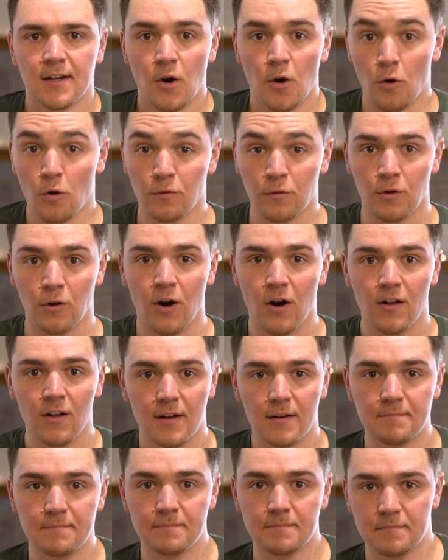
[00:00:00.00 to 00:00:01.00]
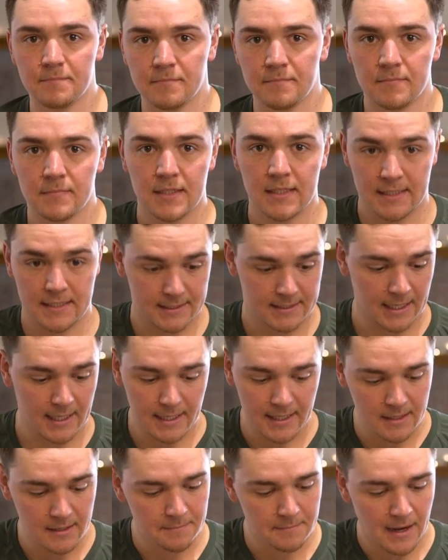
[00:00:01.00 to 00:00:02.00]
Overall, I'm
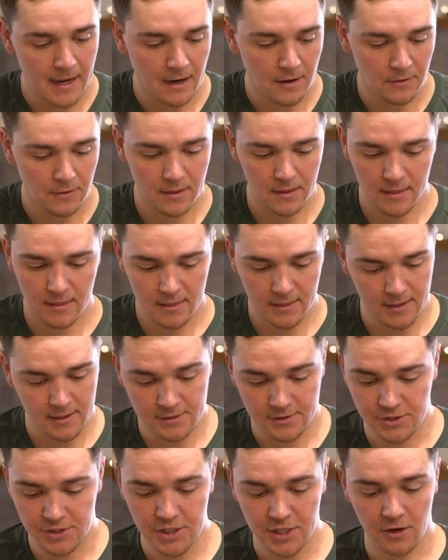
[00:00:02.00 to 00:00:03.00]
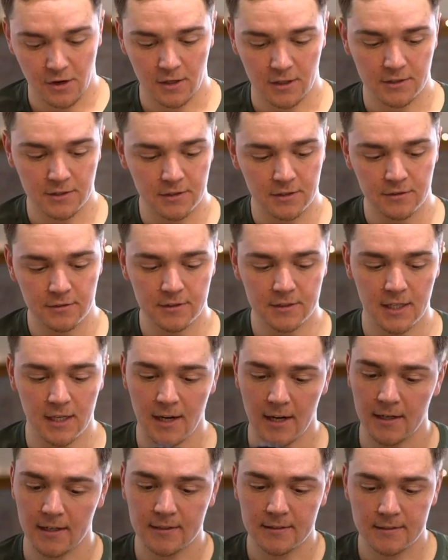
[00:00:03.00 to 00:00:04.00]
excited about this GR2
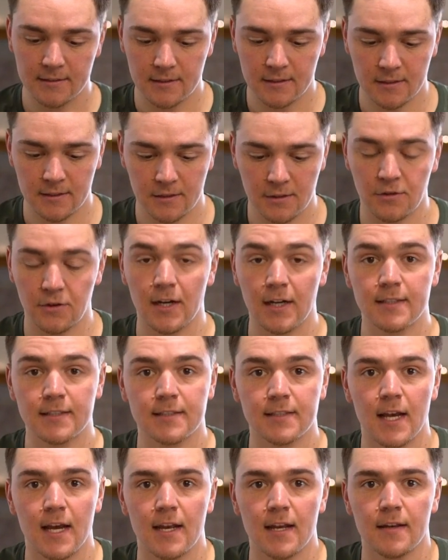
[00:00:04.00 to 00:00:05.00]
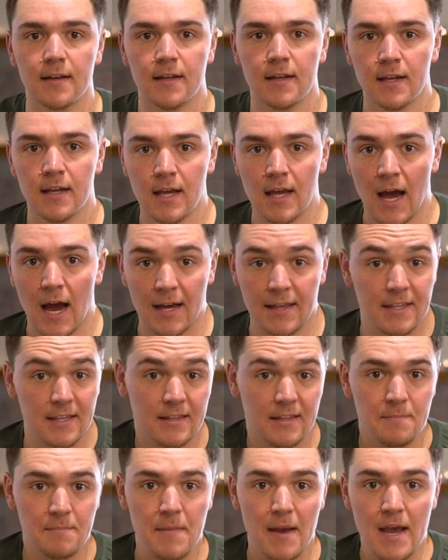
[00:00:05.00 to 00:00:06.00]
Senicx crankset. I think
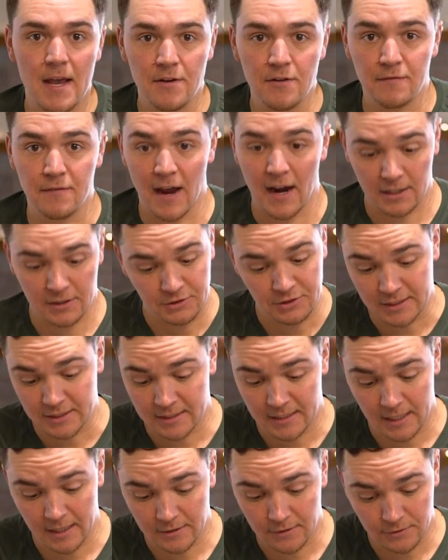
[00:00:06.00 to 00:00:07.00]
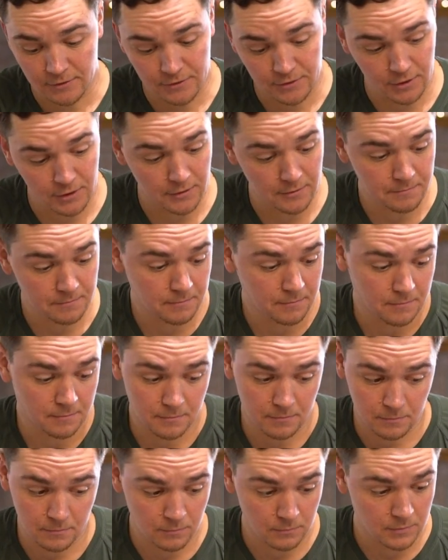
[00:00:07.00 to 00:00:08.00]
the manufacturing standards are
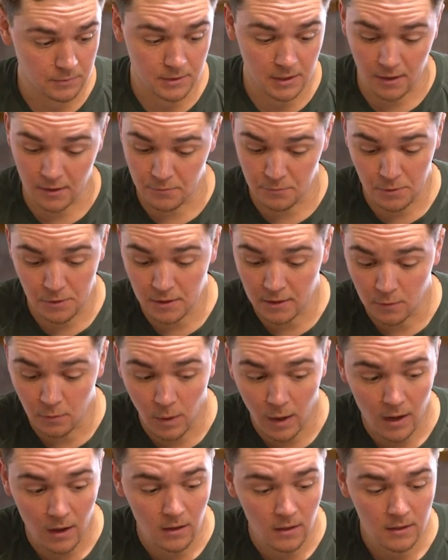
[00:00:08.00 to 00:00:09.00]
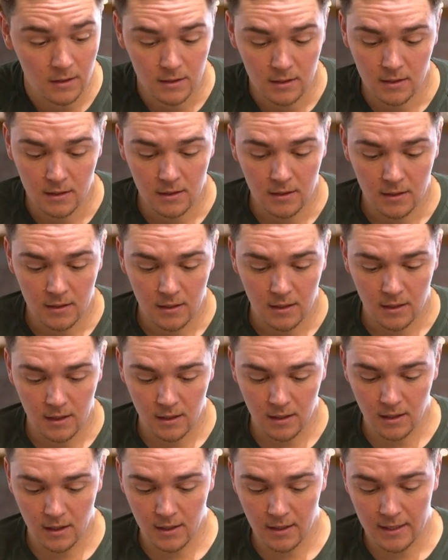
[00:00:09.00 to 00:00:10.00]
done really well.
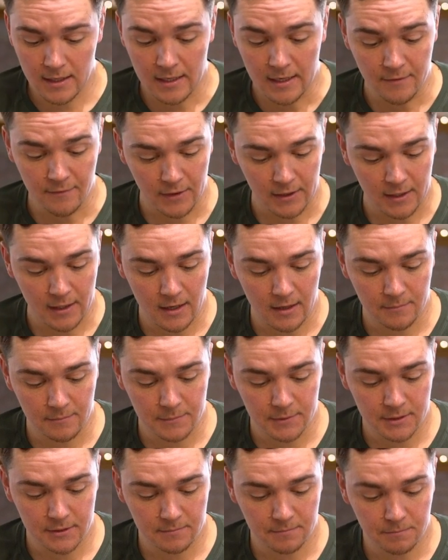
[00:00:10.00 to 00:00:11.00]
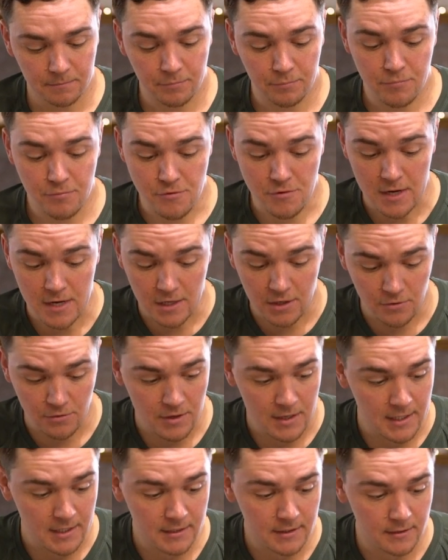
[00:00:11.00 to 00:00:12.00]
Uh, it even comes
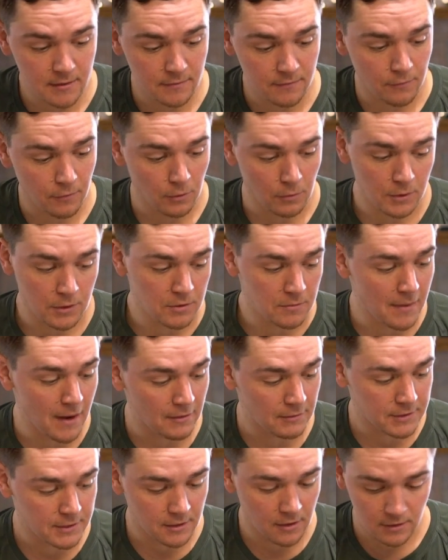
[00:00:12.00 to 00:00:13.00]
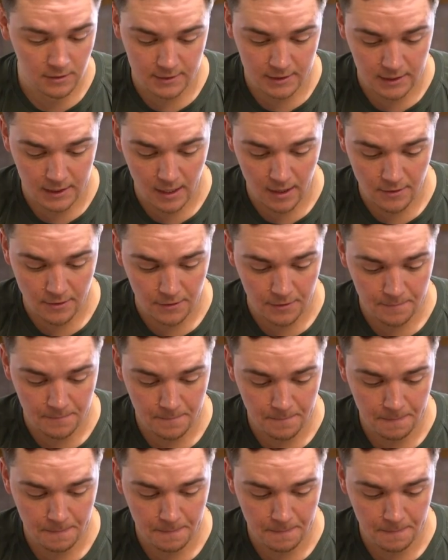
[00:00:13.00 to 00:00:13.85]
pre-greased for when you mount it all together.